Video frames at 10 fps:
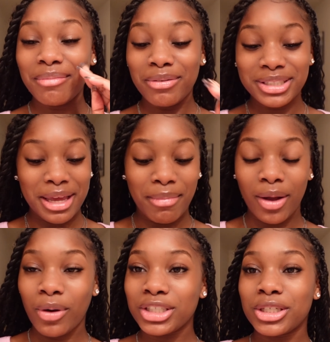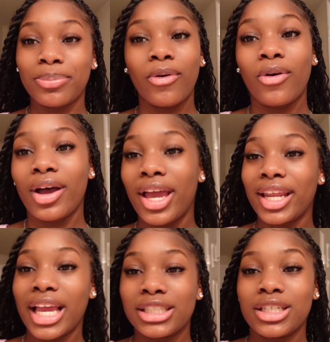I was getting my worship on,
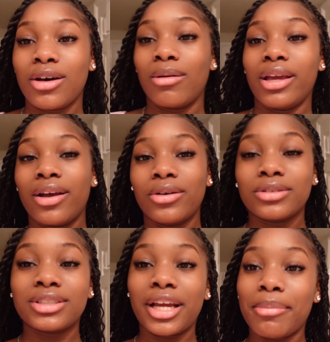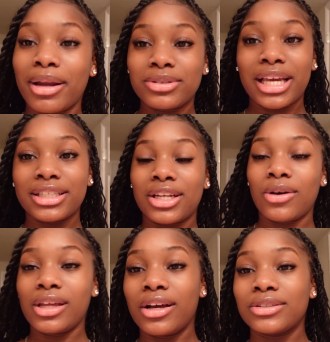catching the Holy Ghost. Everybody's catching the
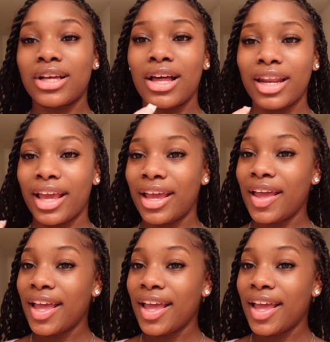Holy Ghost, all that.